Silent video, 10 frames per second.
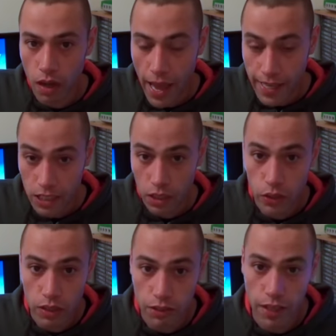
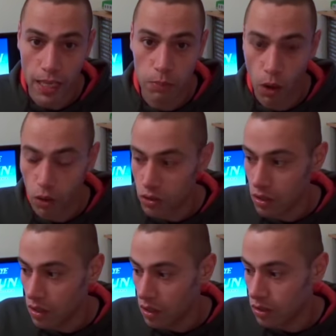exclusive to the Xbox
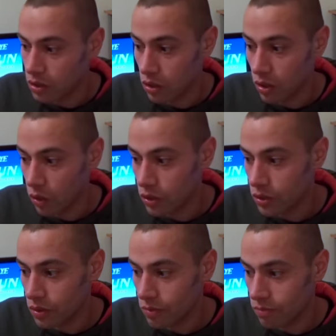just looked,